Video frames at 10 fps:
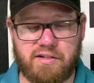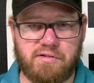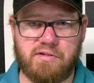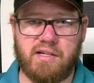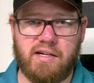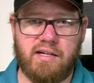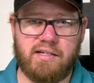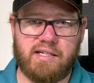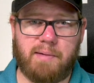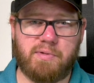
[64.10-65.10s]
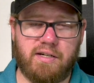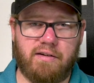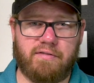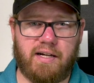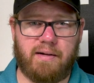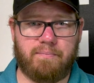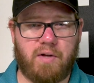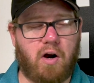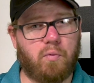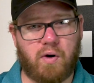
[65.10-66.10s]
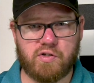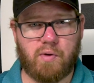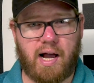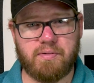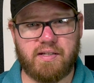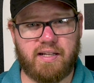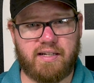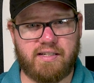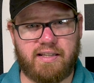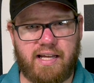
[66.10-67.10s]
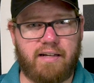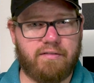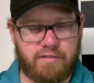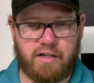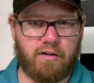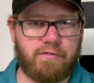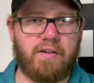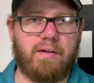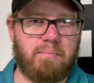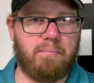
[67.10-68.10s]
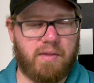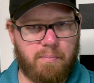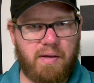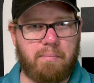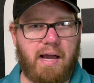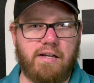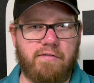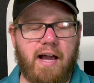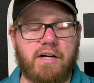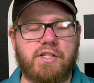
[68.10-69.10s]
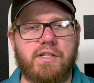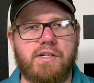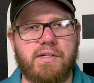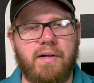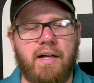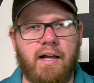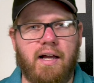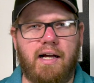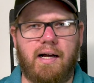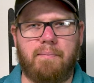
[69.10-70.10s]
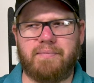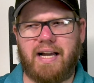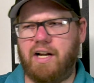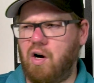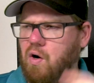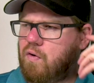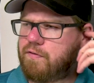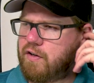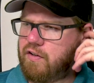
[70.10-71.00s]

those types of um, hardware swaps and things like that, you know, for the, the big manufacturers. Um, I know for